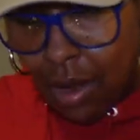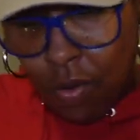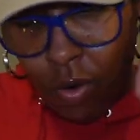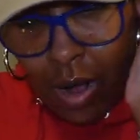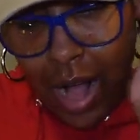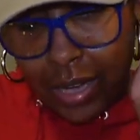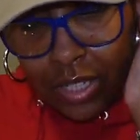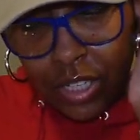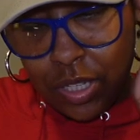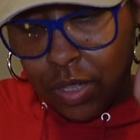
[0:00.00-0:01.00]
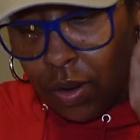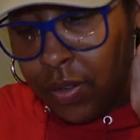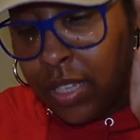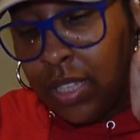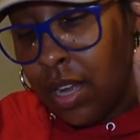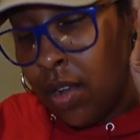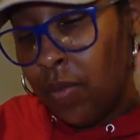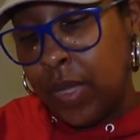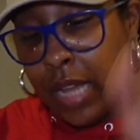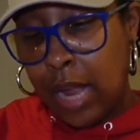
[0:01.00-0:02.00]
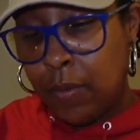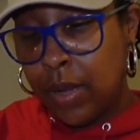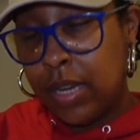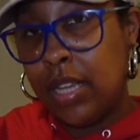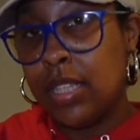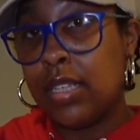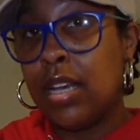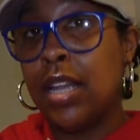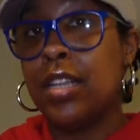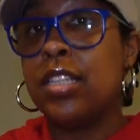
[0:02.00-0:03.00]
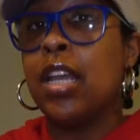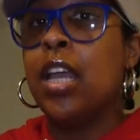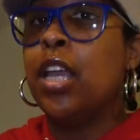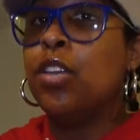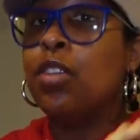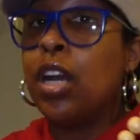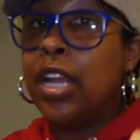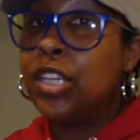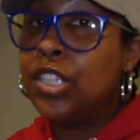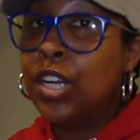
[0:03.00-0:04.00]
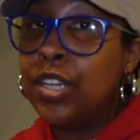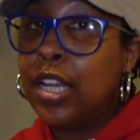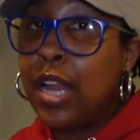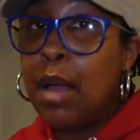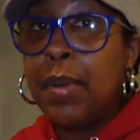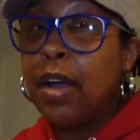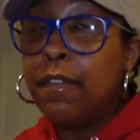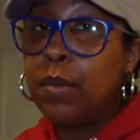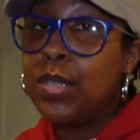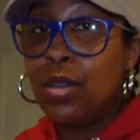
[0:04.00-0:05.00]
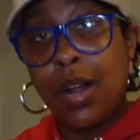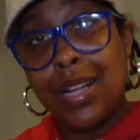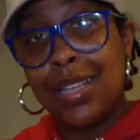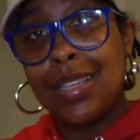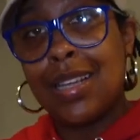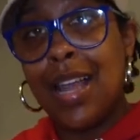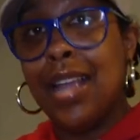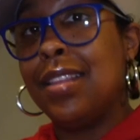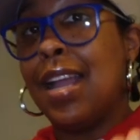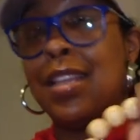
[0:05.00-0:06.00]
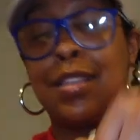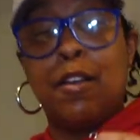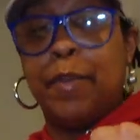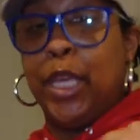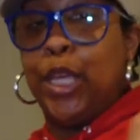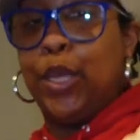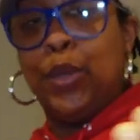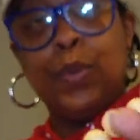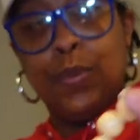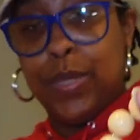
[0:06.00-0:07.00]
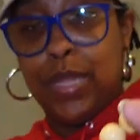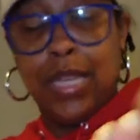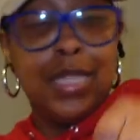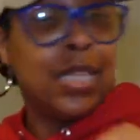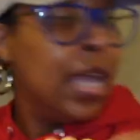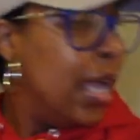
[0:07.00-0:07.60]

Or I can just throw this on with like one of these colors. You know, that shirt that I bought from Target today, that's going to be cute with this.